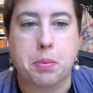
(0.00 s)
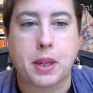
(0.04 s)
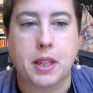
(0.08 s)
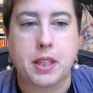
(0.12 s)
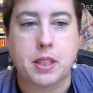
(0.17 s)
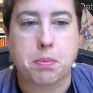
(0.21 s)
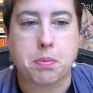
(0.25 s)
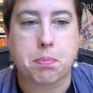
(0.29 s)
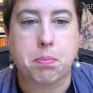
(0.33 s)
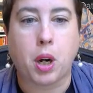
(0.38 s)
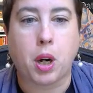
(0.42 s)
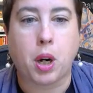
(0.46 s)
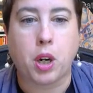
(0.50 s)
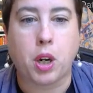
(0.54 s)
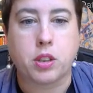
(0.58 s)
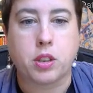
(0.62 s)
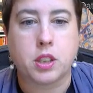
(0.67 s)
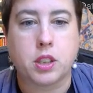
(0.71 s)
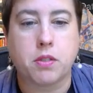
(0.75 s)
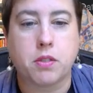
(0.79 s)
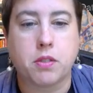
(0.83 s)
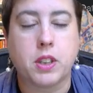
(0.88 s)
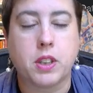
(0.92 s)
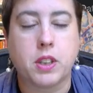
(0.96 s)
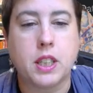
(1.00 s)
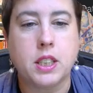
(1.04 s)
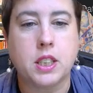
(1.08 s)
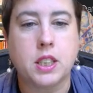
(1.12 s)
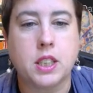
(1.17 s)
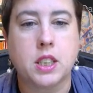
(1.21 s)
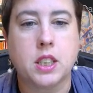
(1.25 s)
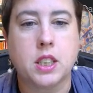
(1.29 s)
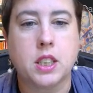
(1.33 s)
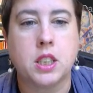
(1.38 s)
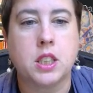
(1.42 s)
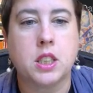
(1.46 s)
paste parts of
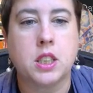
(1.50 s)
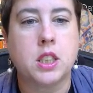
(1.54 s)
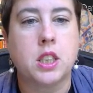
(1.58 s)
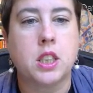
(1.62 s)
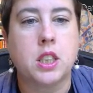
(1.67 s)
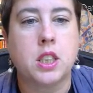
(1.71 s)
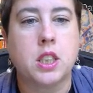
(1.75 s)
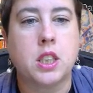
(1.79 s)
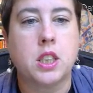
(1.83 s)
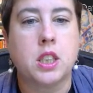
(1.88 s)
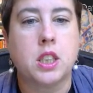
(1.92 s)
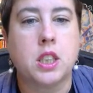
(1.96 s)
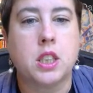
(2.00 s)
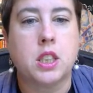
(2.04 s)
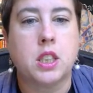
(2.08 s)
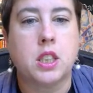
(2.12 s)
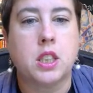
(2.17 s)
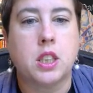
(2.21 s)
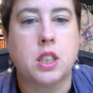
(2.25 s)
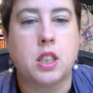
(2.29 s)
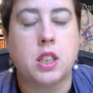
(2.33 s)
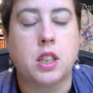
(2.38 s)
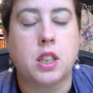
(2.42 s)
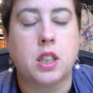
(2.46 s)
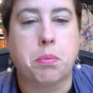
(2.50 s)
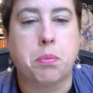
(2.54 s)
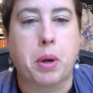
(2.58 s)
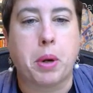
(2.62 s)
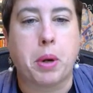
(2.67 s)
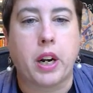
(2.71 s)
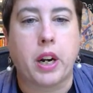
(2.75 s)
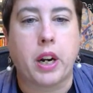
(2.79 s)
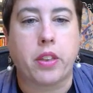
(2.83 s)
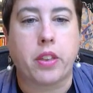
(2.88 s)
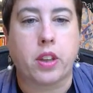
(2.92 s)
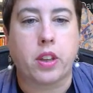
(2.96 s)
this, but
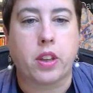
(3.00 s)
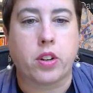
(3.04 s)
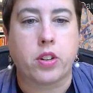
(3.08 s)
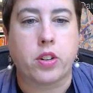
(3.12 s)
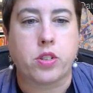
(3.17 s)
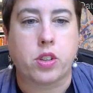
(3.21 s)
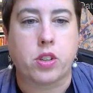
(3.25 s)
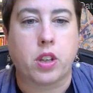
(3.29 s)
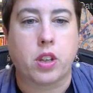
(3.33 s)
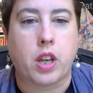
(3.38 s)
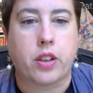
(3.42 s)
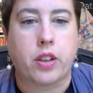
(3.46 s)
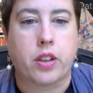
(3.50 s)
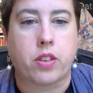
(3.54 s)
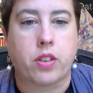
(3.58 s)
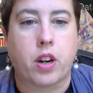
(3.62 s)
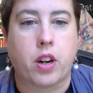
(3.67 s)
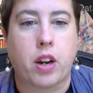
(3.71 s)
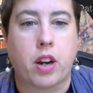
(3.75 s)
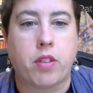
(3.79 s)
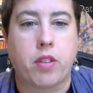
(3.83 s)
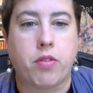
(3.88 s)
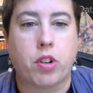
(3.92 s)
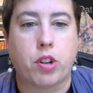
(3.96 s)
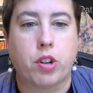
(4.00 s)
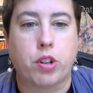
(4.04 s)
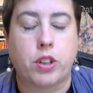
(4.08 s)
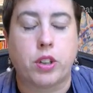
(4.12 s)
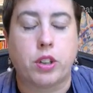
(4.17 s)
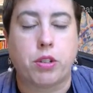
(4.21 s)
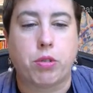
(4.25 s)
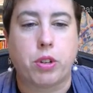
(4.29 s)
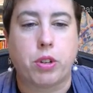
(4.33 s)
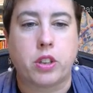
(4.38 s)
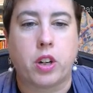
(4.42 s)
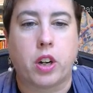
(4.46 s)
I think there's a lot that I've already
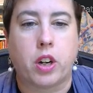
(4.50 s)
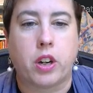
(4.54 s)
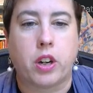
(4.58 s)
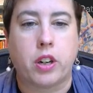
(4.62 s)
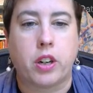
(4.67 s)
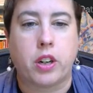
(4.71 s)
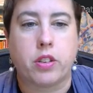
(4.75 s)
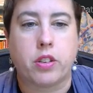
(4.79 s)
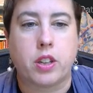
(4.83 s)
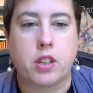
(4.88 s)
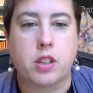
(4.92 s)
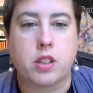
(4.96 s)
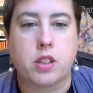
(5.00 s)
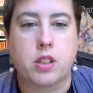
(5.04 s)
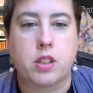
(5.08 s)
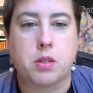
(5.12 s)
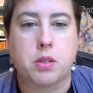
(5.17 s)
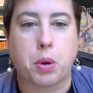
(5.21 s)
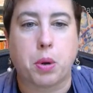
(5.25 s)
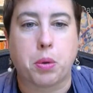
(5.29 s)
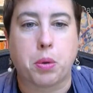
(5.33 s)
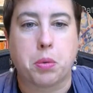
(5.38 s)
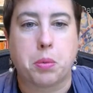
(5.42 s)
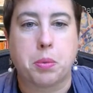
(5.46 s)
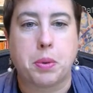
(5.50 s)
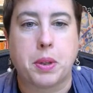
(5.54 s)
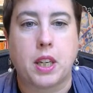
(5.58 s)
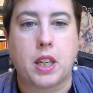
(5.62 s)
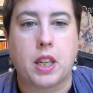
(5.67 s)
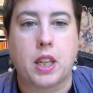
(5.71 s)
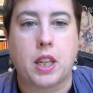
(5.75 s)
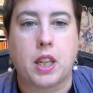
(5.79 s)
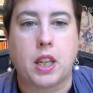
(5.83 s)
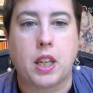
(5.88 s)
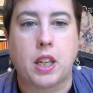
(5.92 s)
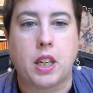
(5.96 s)
written on it that is
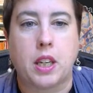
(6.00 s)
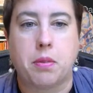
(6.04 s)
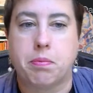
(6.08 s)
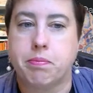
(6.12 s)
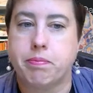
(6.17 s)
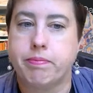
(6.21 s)
probably